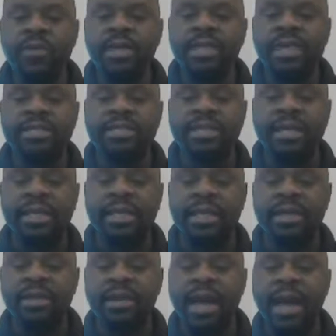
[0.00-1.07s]

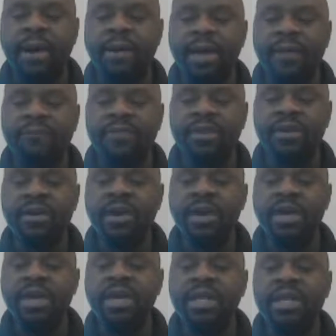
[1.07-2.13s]
unrelentingly.
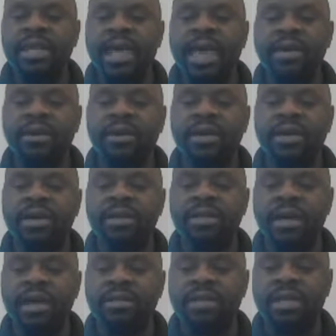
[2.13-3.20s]
However, he later
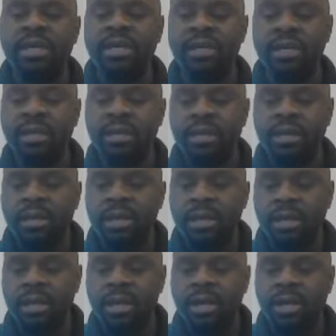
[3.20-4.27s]

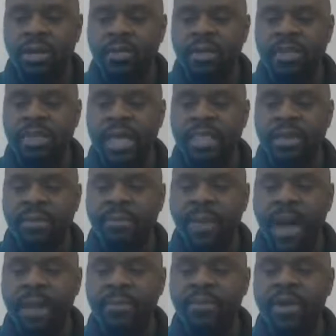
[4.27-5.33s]
concluded that
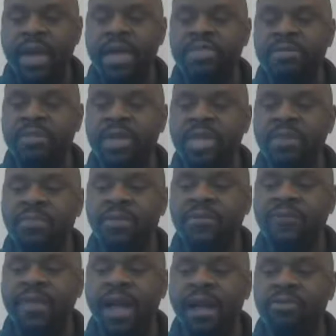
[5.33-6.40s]
the Bible has many
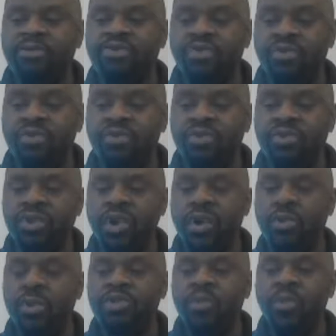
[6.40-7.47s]
profound truths
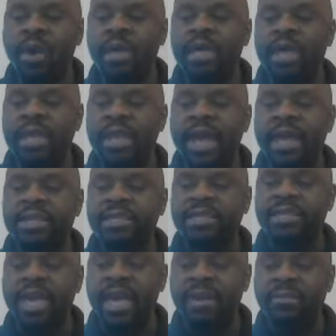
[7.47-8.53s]
which one cannot
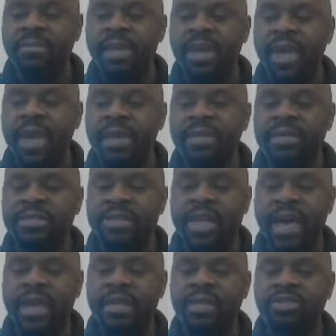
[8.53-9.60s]
escape, and
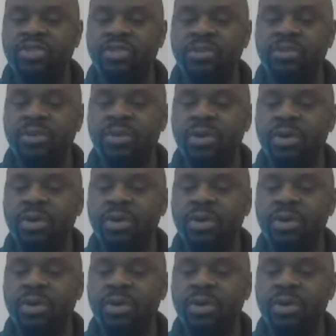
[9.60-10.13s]
decided to